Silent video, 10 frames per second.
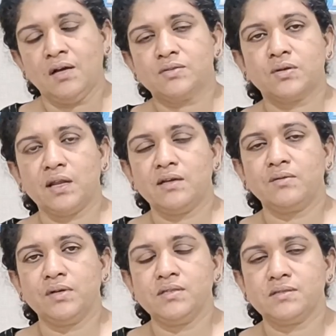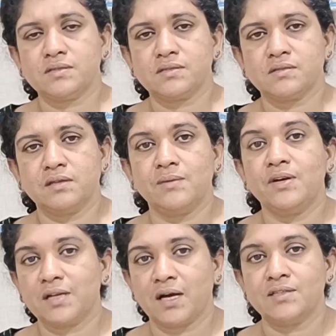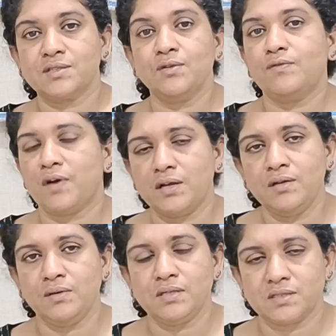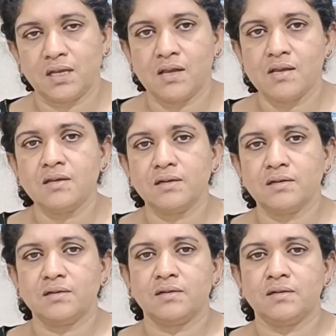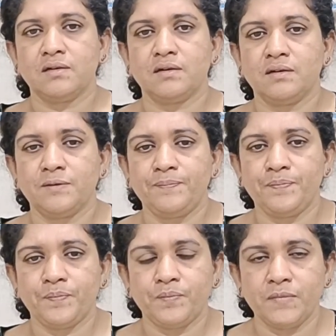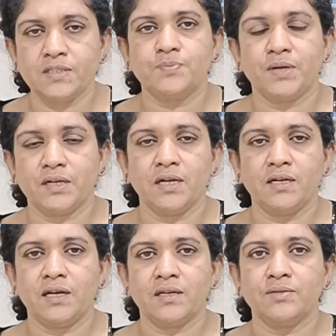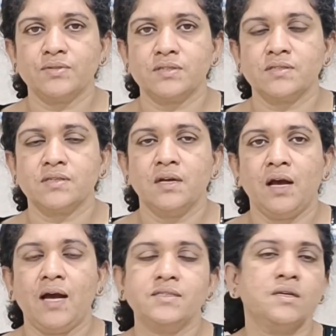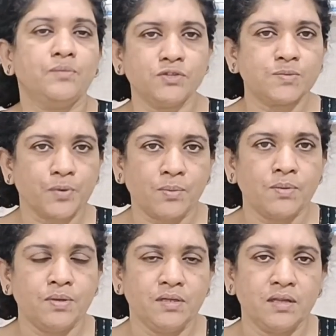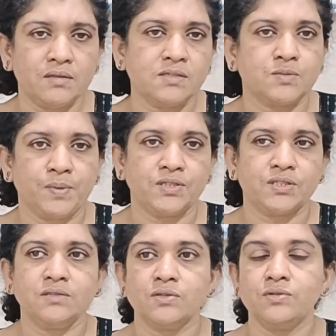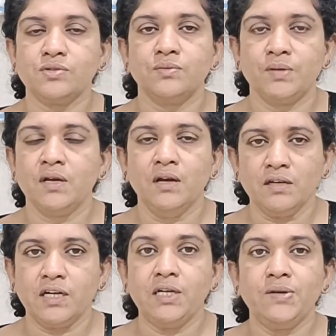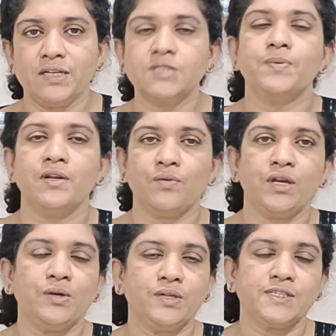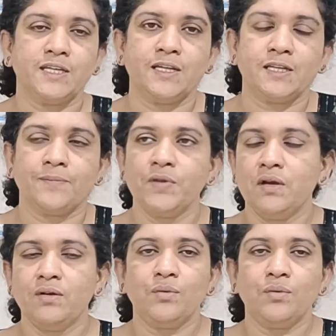So likewise, they might ask you why you are saying this particular diagnosis as the most probable in this patient. So you should be ready to explain why you are saying that.